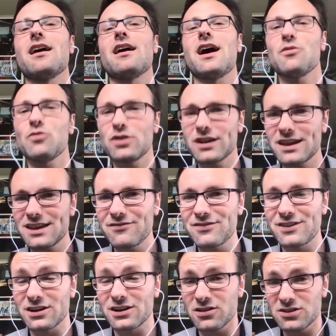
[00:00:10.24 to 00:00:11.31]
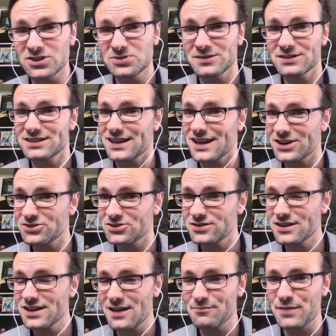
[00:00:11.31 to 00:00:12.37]
I want to give an acknowledgement to
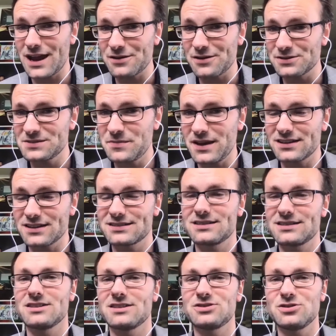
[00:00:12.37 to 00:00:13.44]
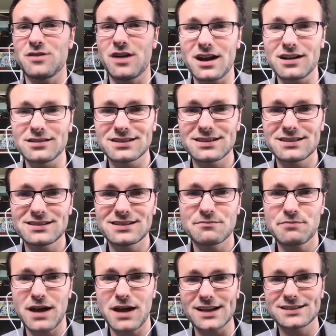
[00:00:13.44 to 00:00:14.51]
country and pay respects to elders
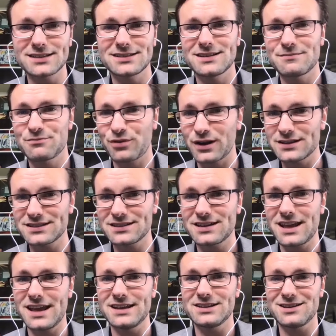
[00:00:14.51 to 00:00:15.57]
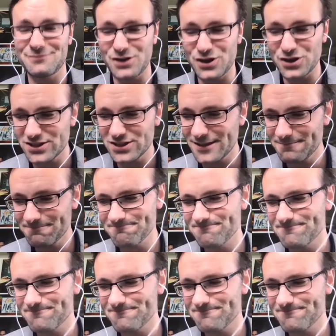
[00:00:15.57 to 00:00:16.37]
past, present and emerging.